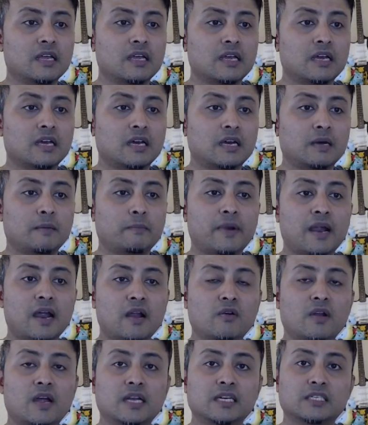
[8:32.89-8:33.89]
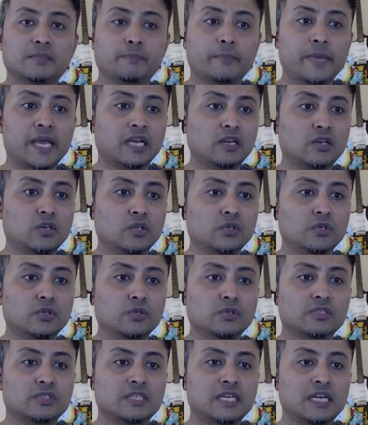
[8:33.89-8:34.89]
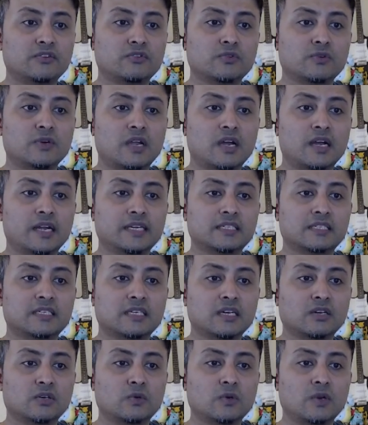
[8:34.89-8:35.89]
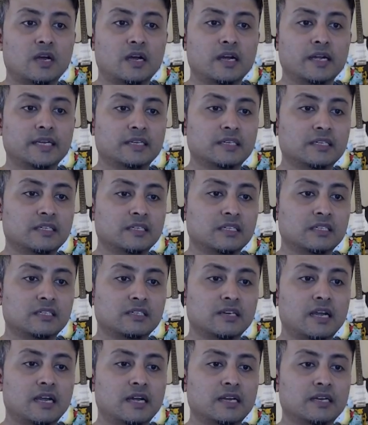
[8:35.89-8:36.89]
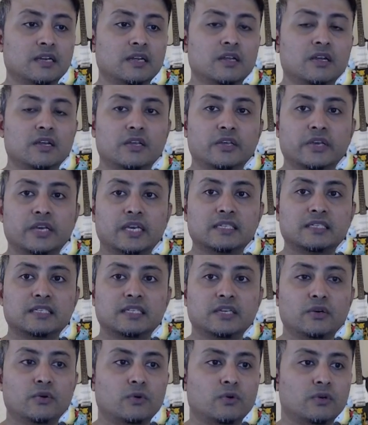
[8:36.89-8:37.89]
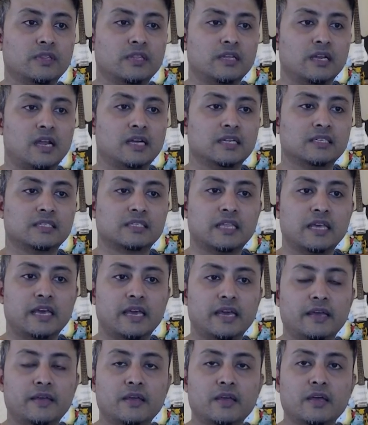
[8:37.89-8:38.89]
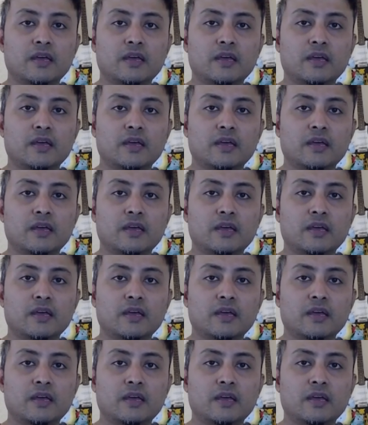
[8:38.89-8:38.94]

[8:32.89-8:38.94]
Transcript: Brown line is Bakerloo, Central line, Circle line, District line. You can see all the lines there.